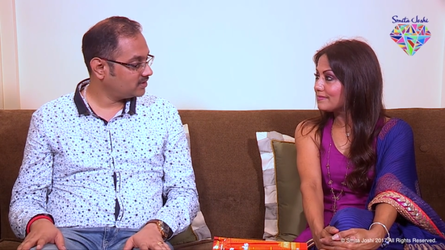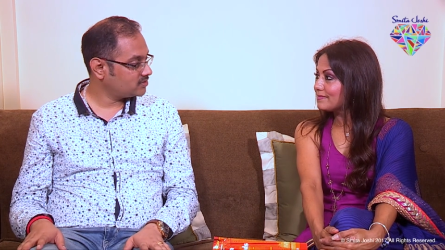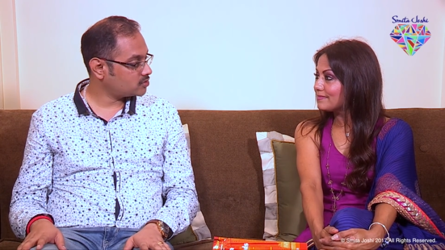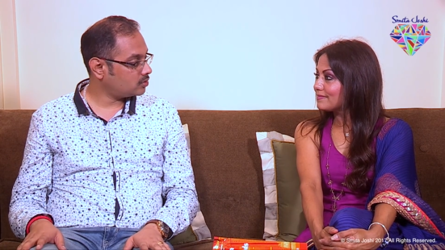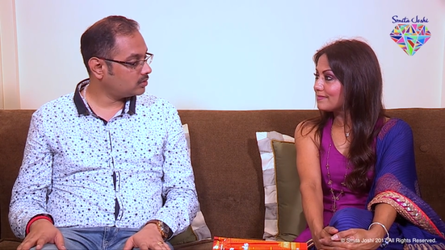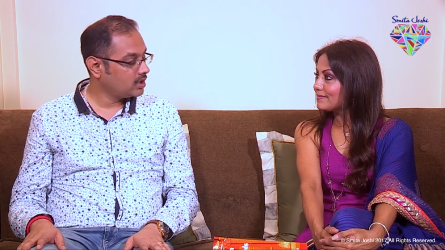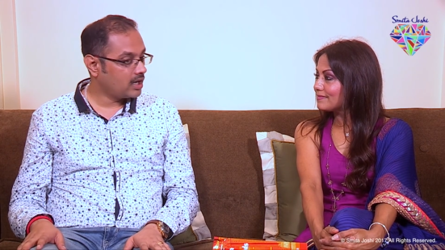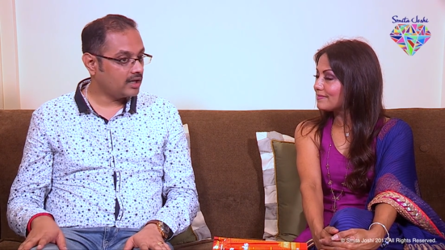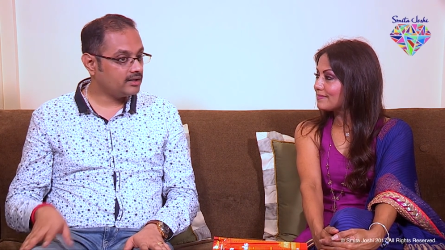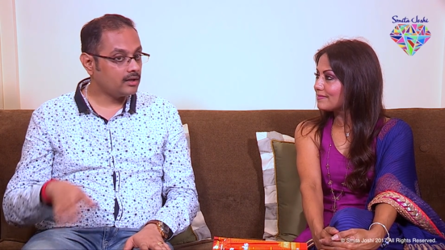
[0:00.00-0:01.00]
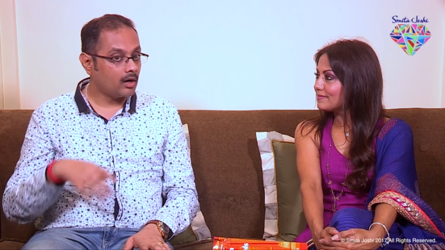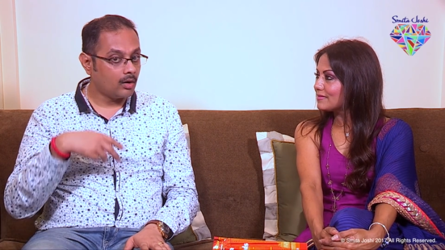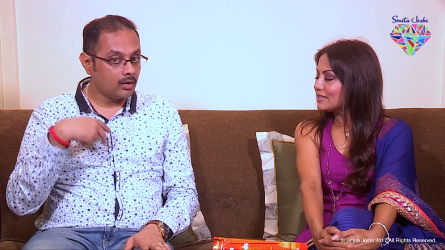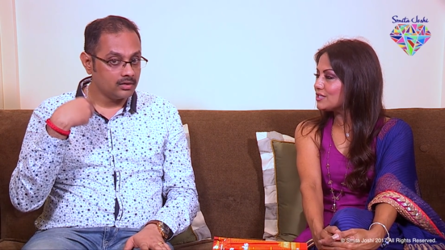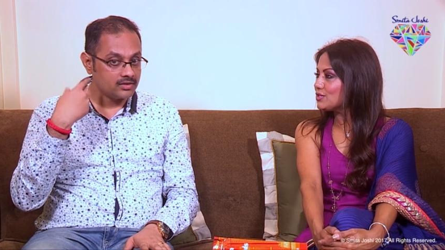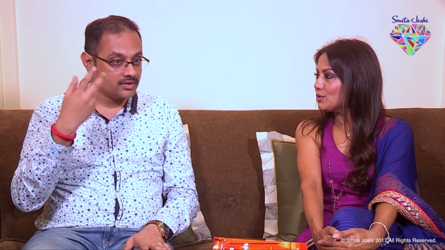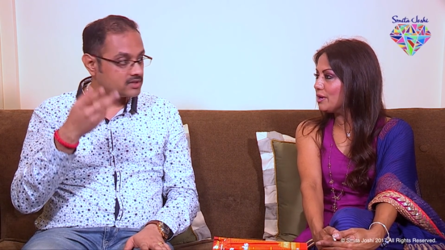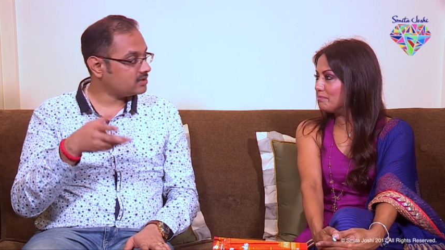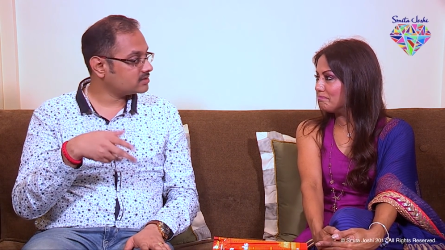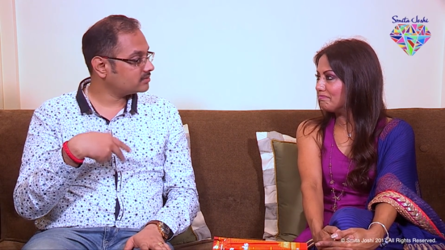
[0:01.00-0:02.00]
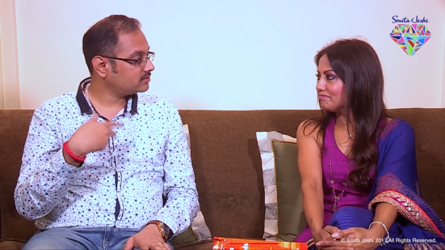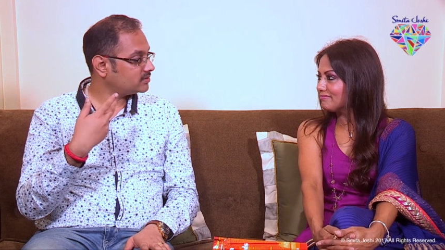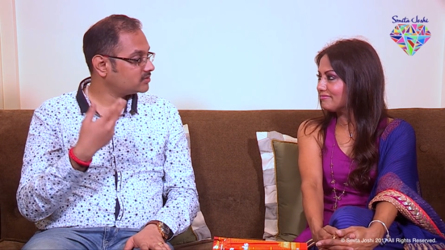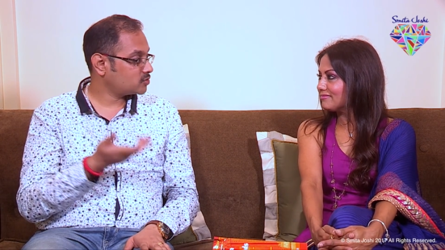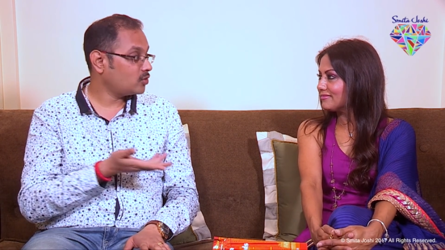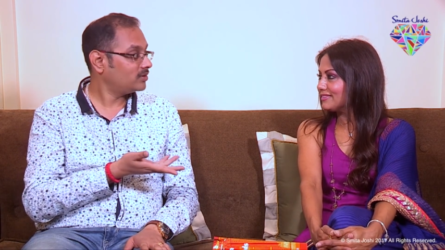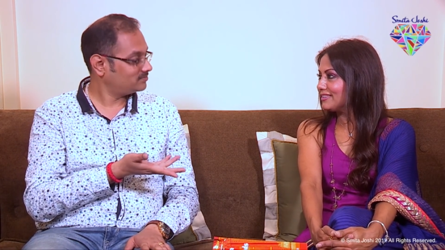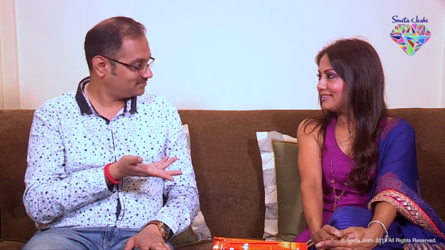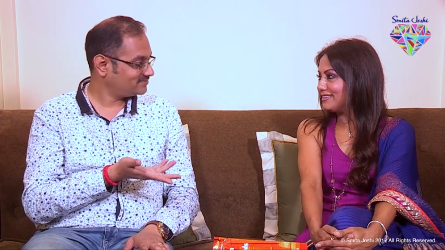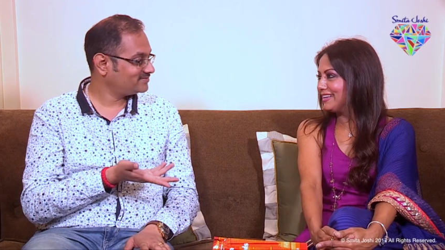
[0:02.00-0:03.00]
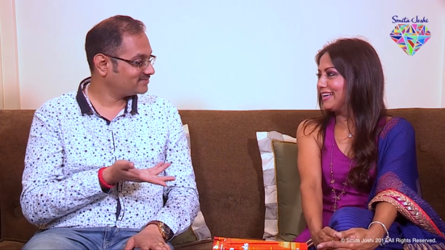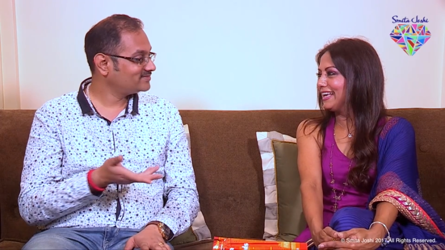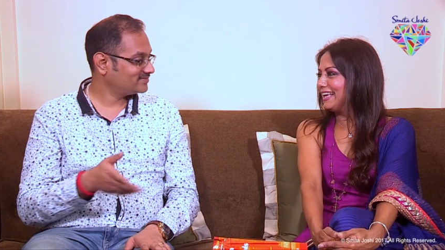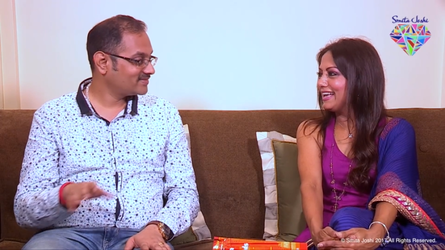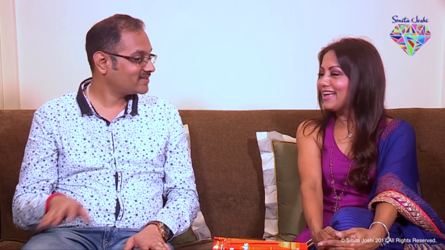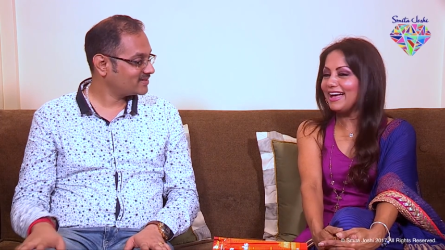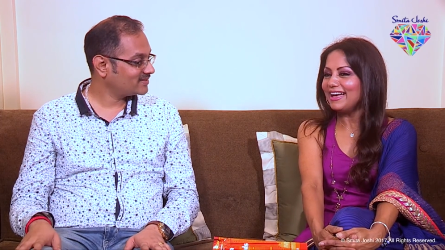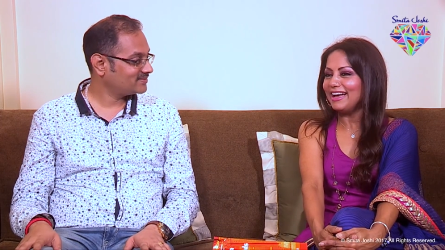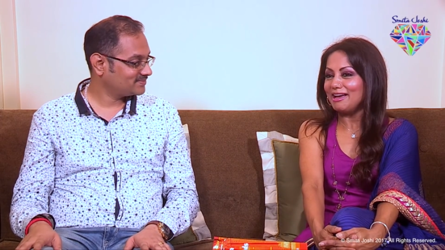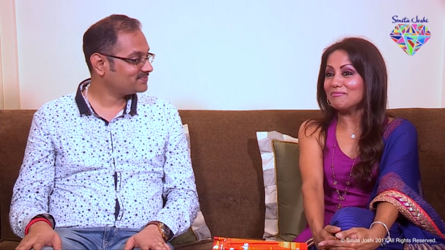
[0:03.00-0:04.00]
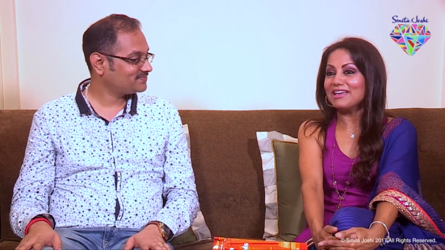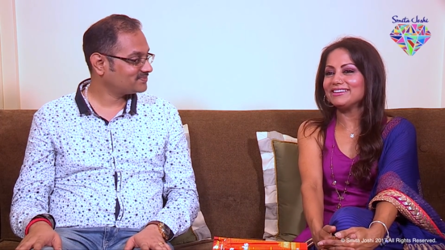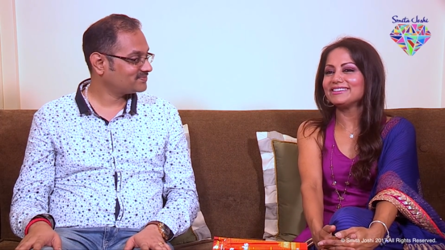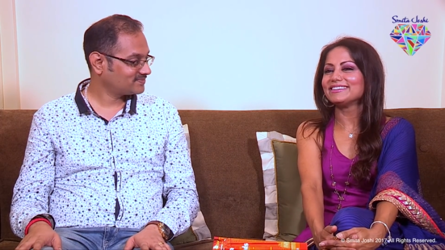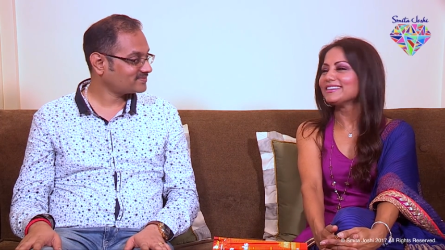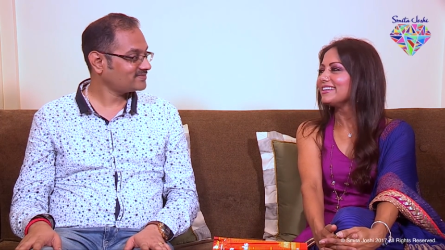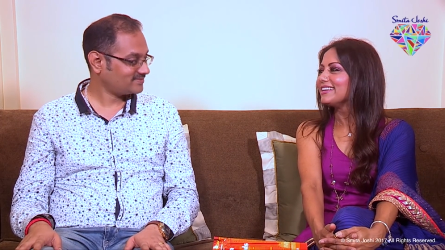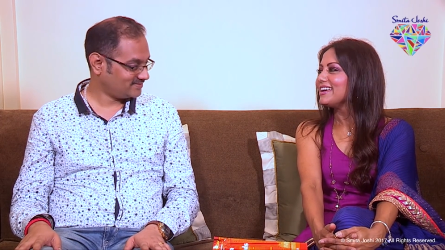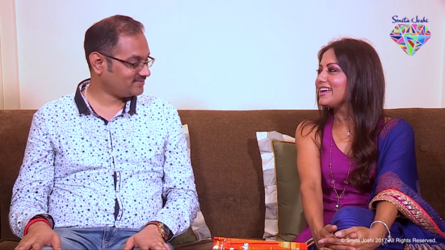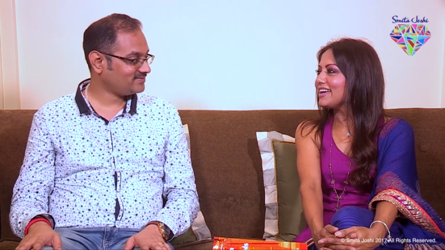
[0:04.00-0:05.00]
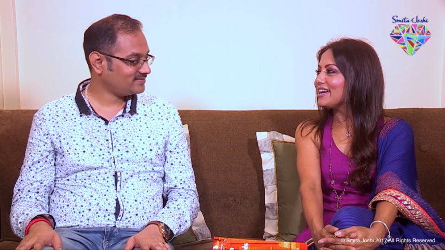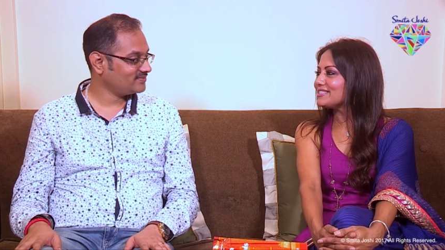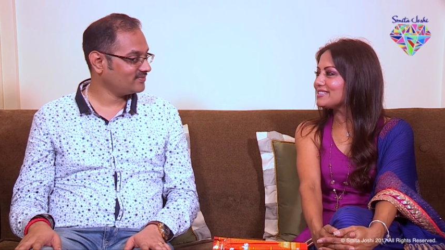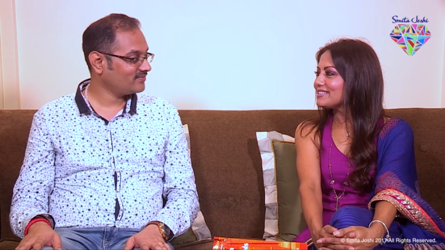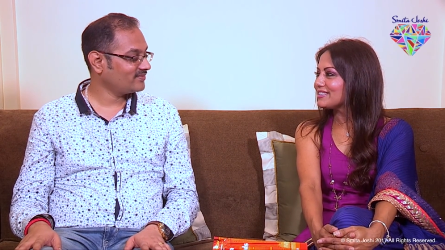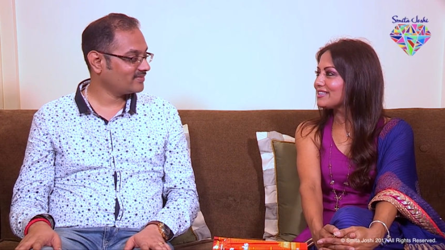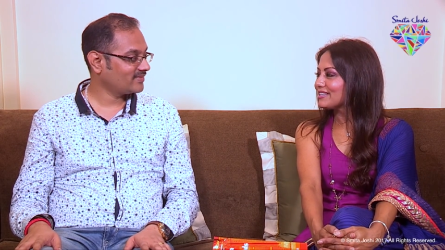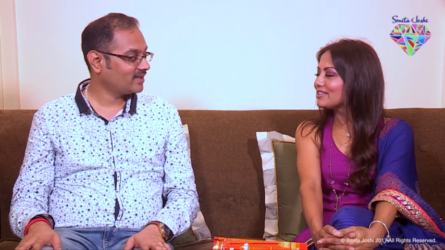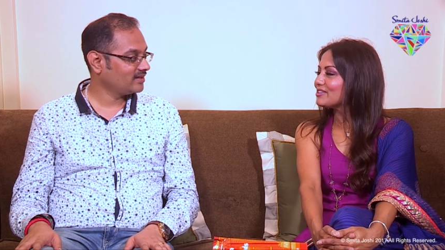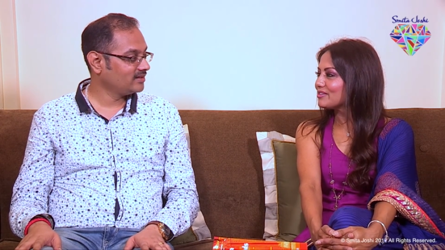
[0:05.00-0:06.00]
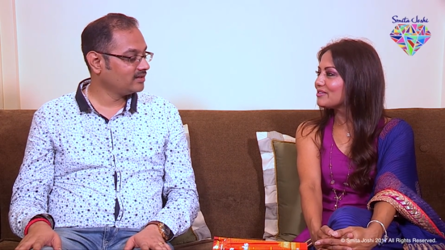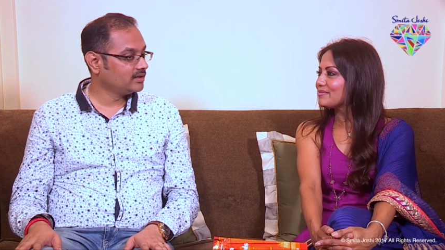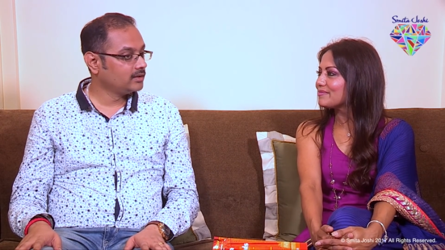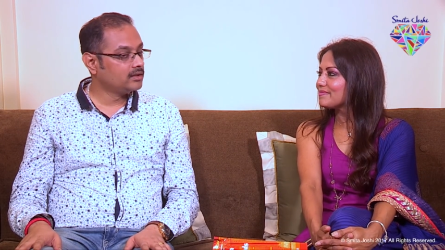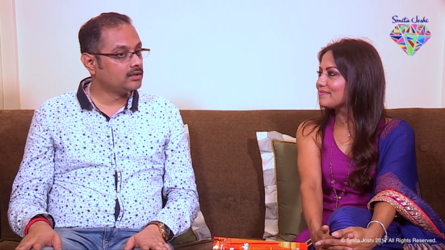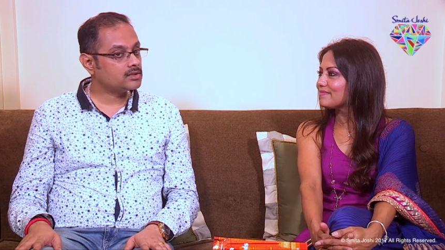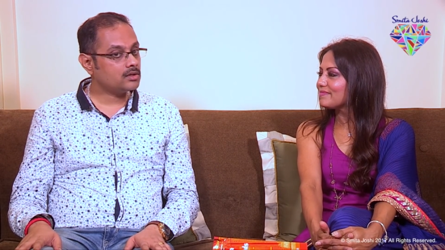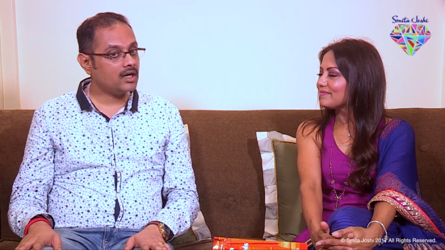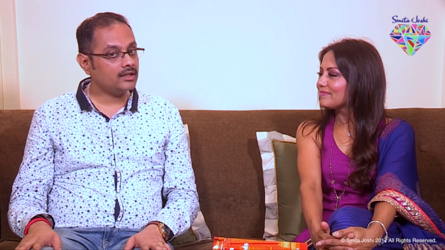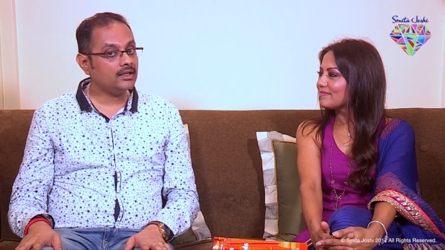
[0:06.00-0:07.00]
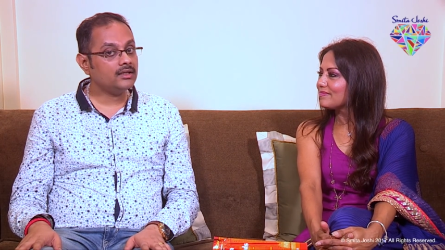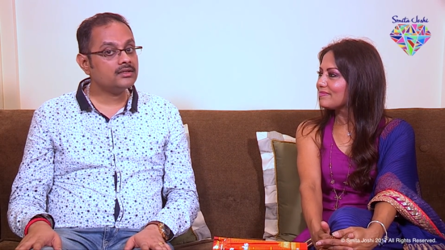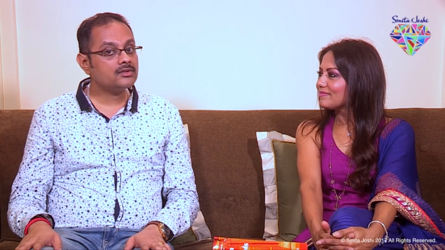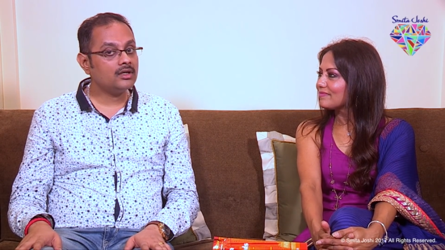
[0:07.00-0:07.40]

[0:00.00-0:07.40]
Speaker 1: So I think all
Speaker 2: the Soham. Rishis.
Speaker 1: So I
Speaker 2: am that.
Speaker 1: Yes. So I think it's